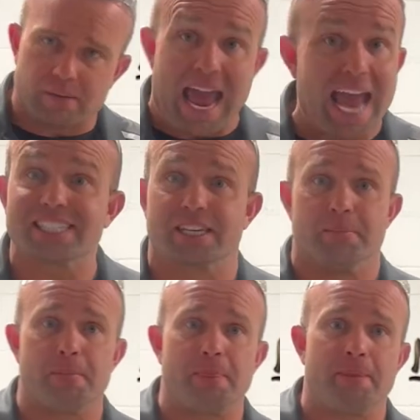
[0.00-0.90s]
Ask
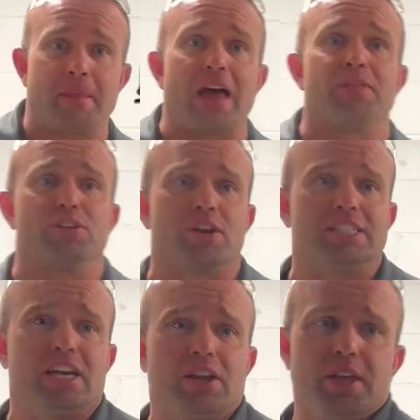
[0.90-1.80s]
them. I think they're going
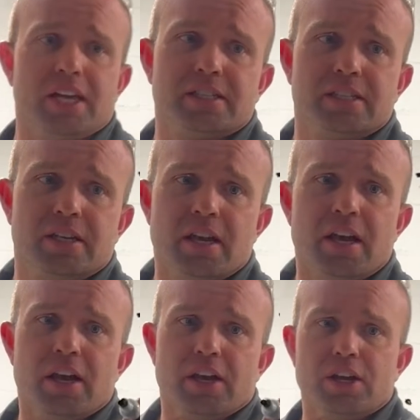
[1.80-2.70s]
to tell you this,
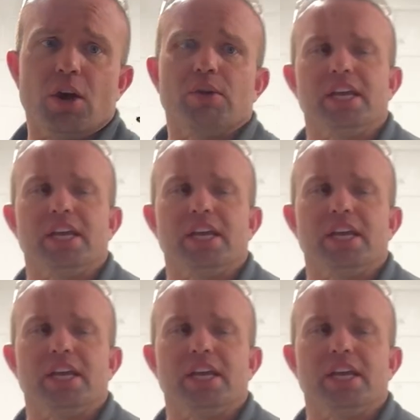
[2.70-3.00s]
you don't